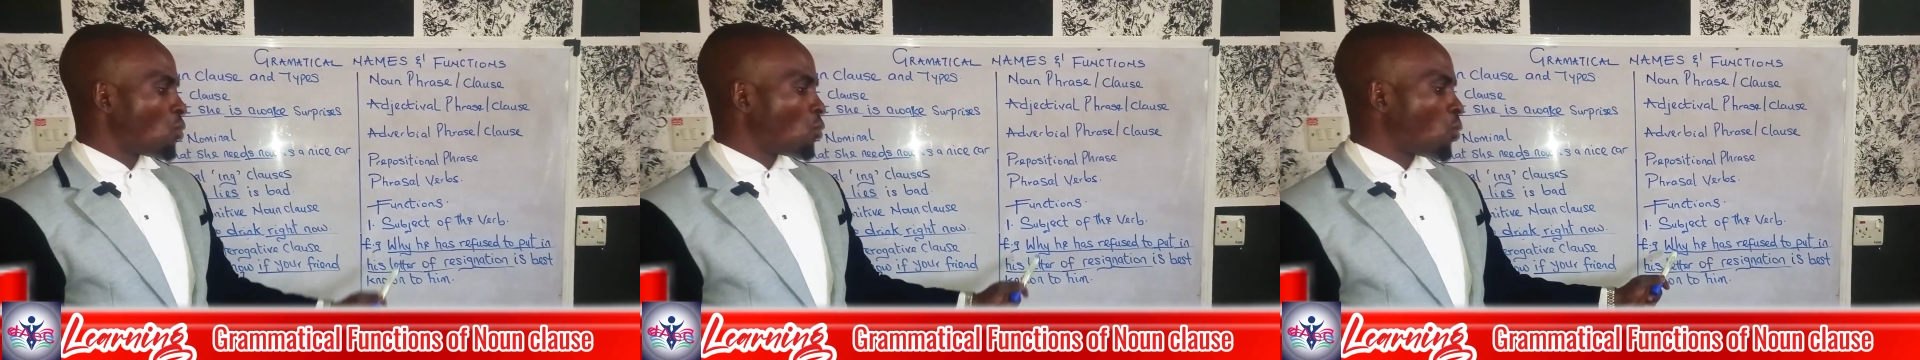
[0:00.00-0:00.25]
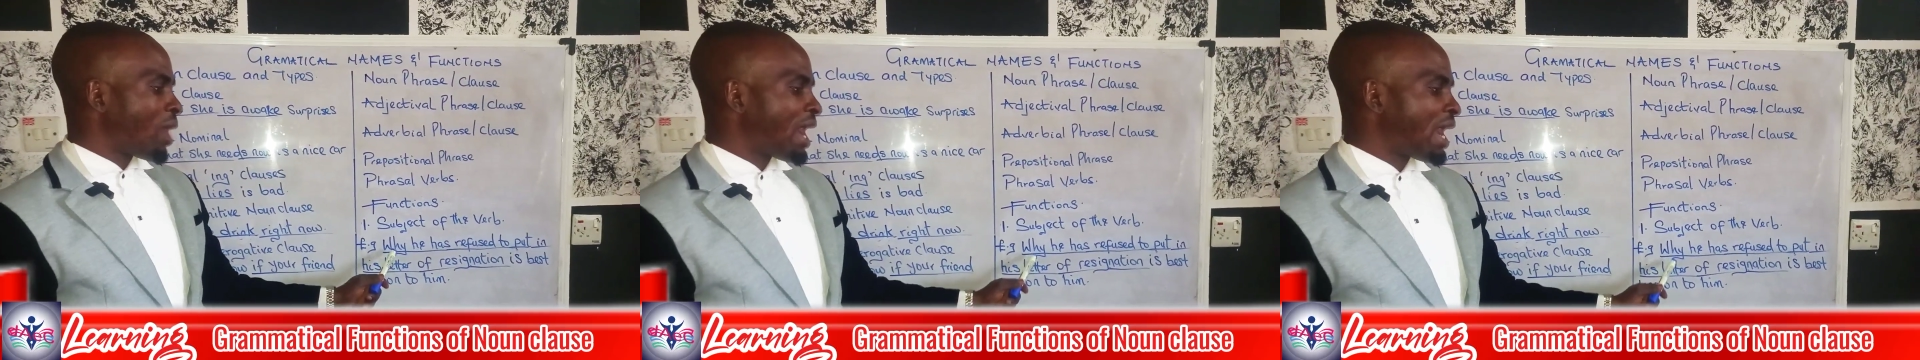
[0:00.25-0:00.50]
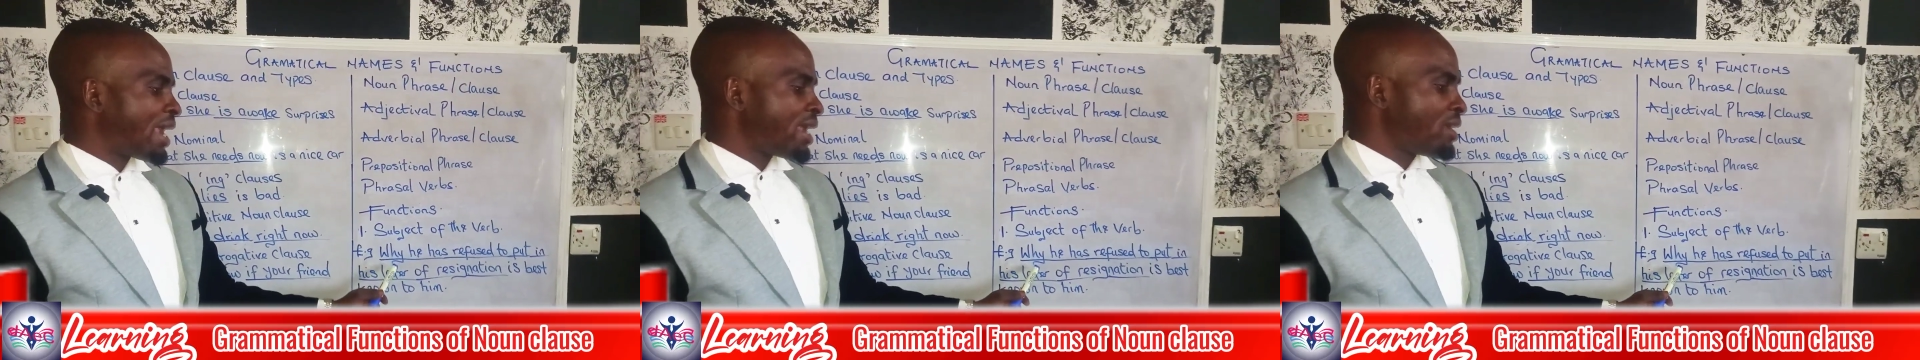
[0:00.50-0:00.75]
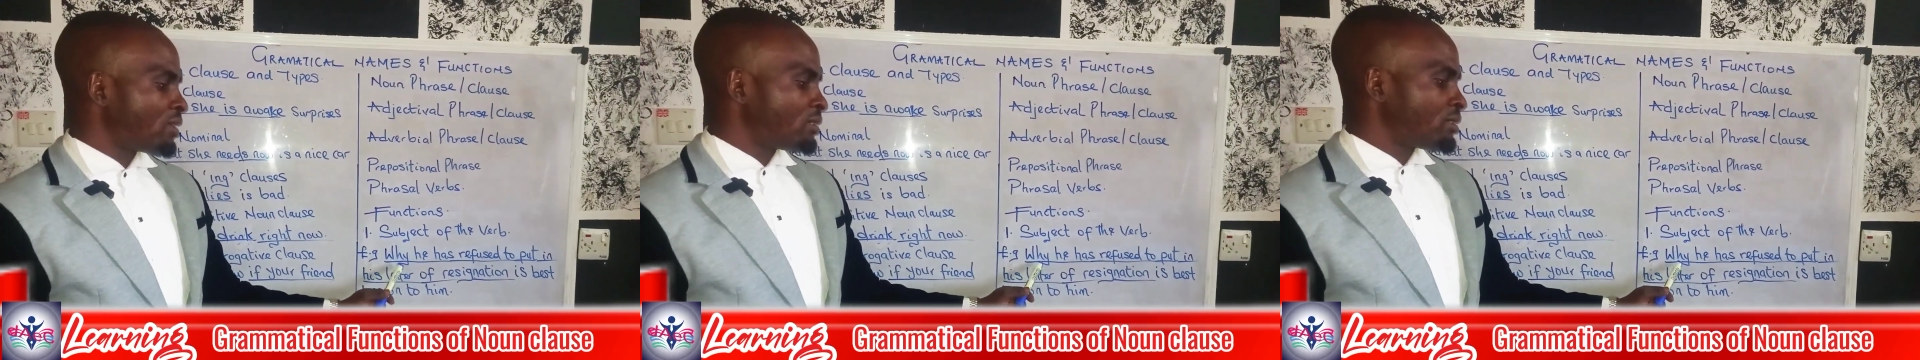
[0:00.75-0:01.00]

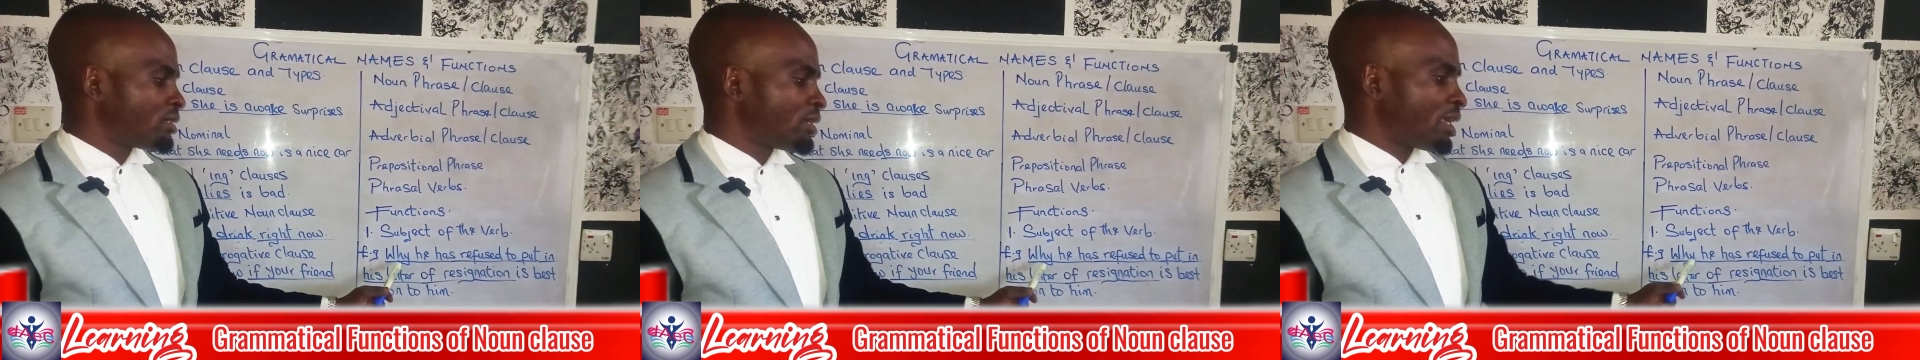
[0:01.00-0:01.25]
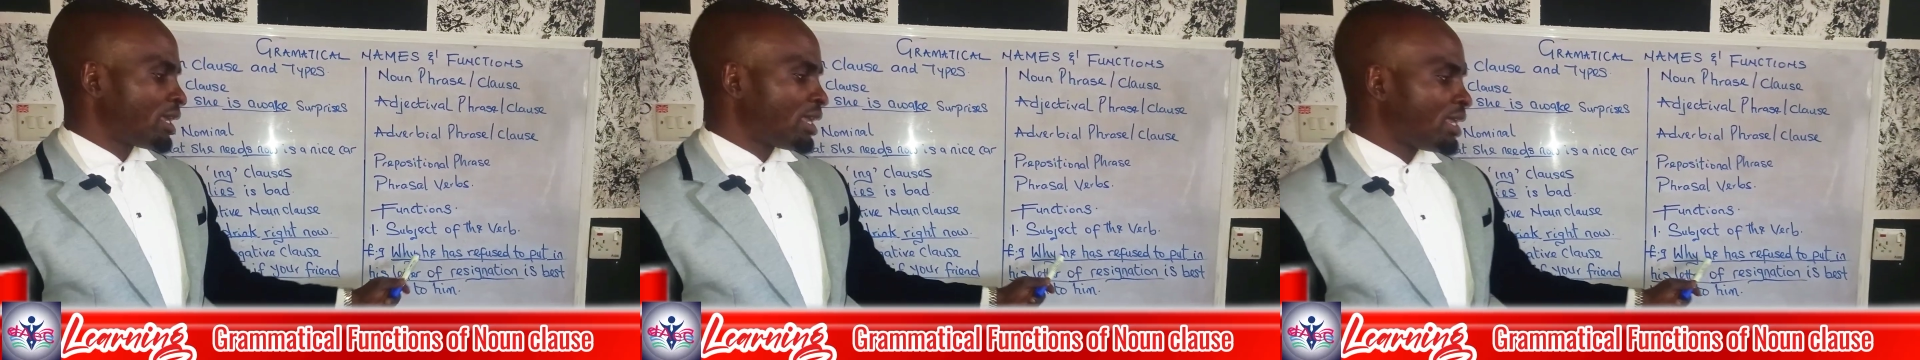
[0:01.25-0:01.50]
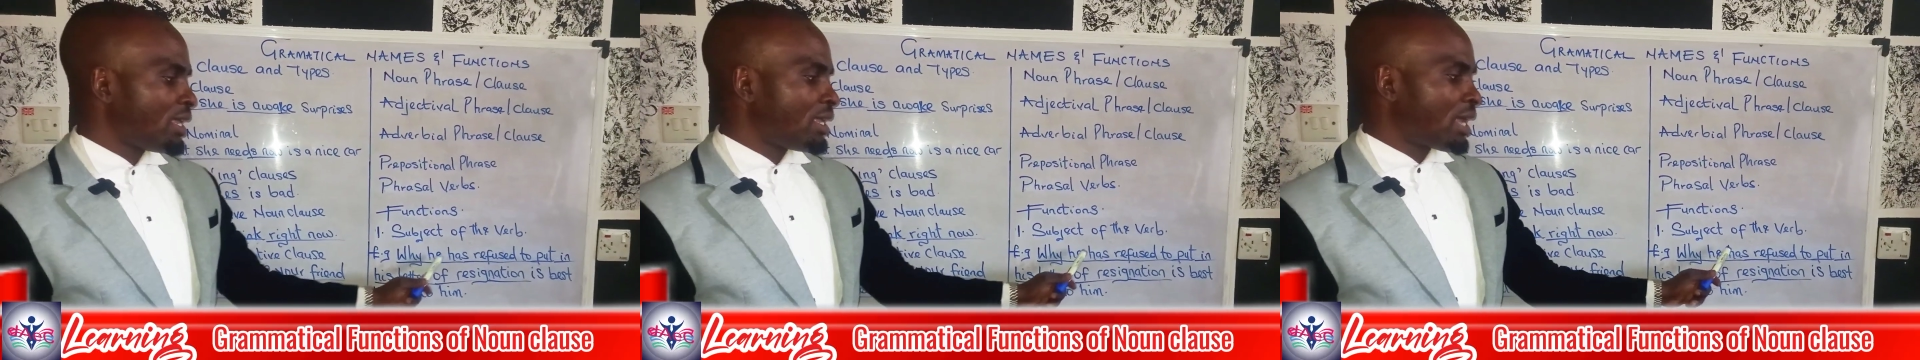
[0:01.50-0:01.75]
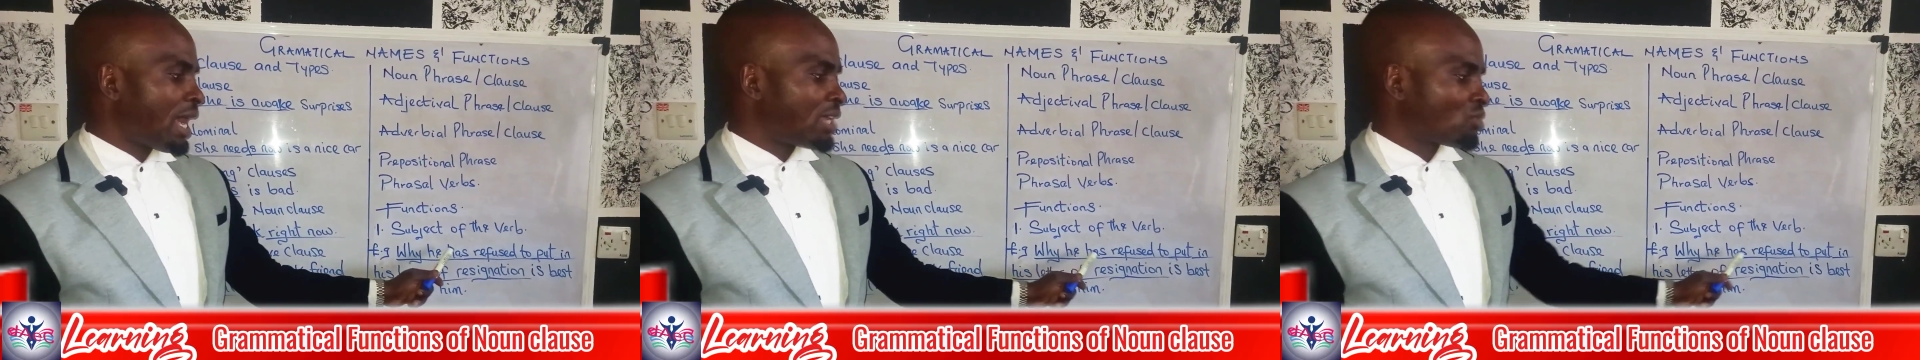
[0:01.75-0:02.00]
Why
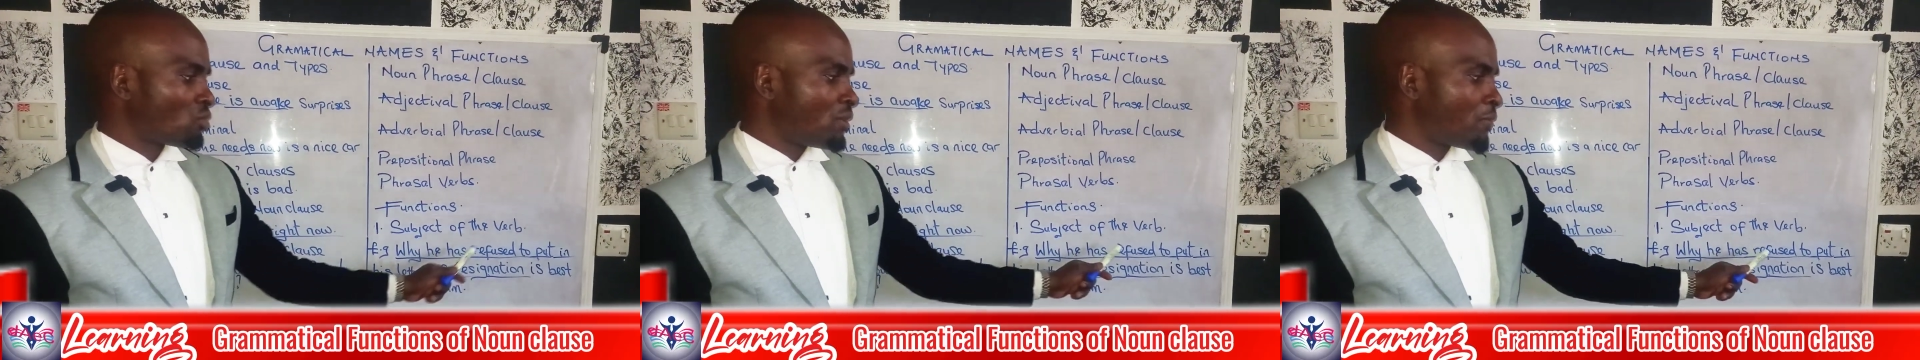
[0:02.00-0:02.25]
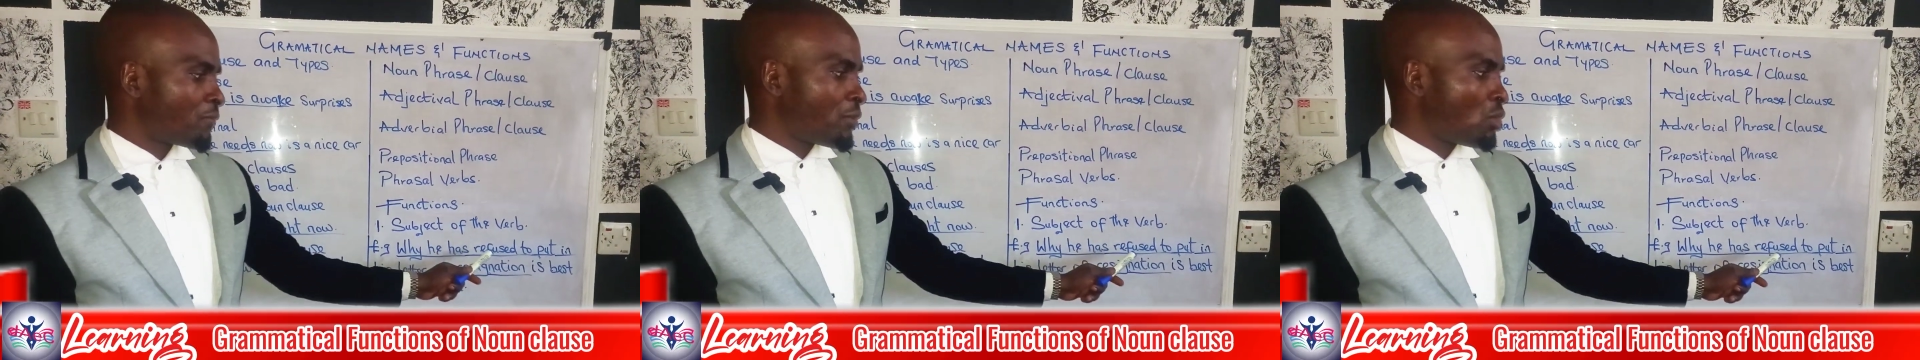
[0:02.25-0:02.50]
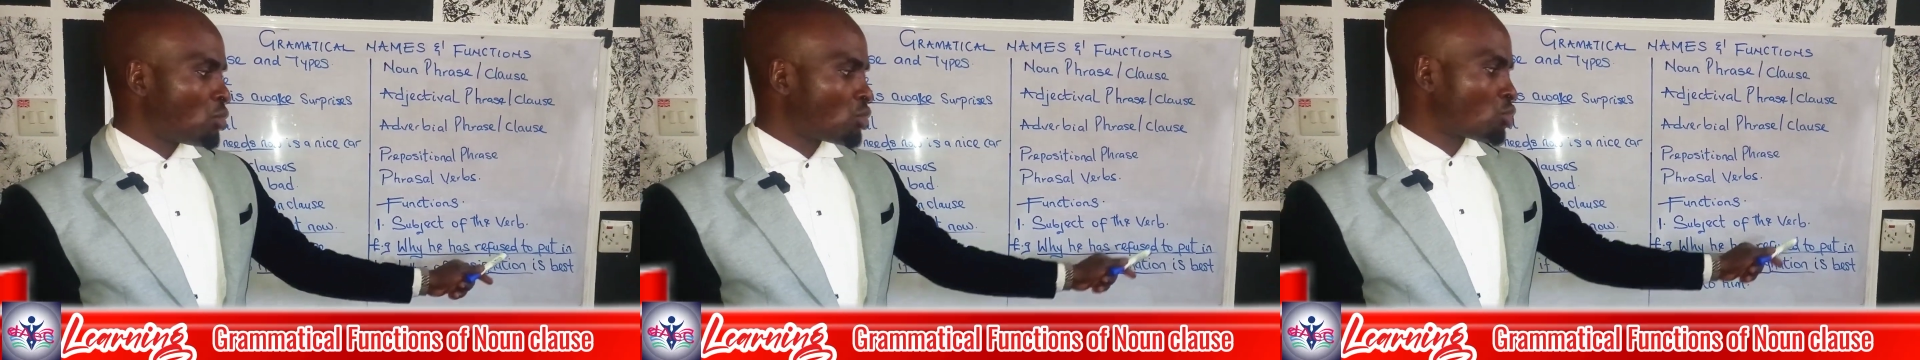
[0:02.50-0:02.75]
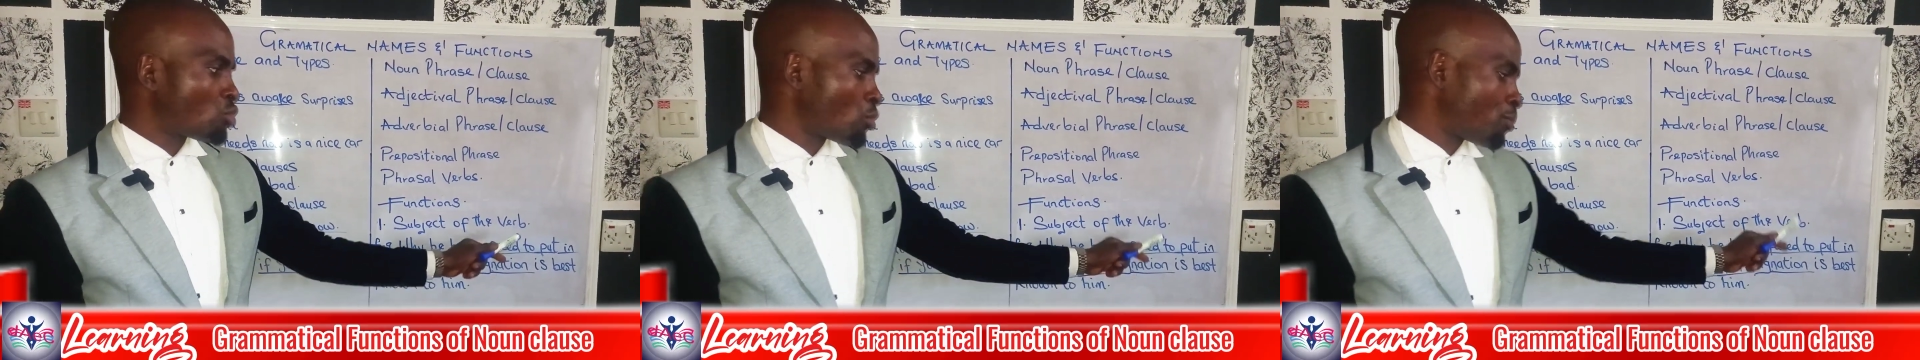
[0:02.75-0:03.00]
he has
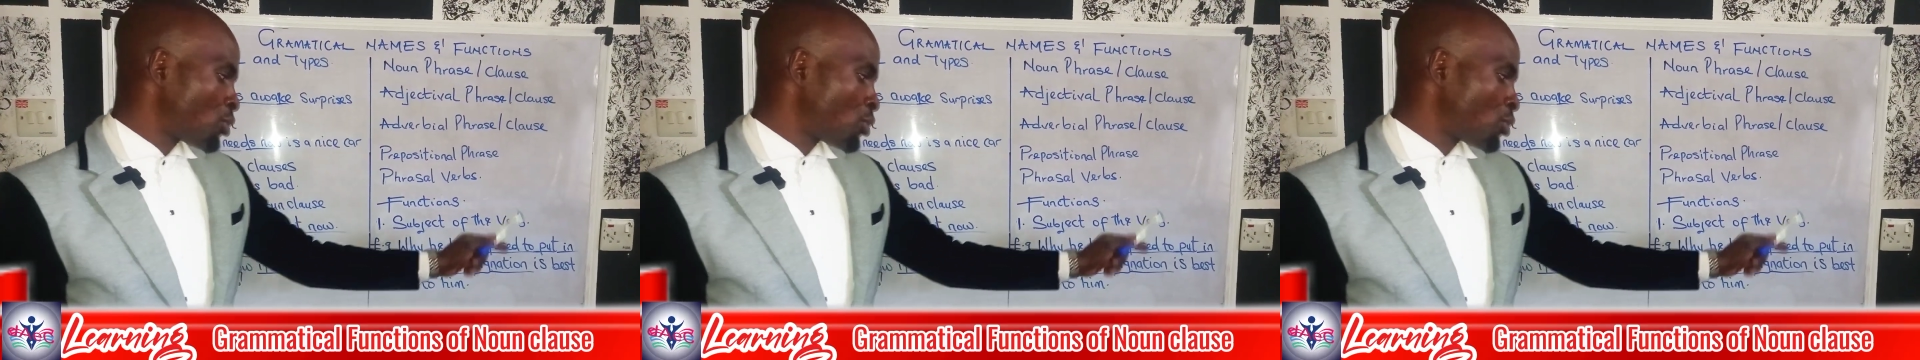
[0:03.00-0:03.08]
refused to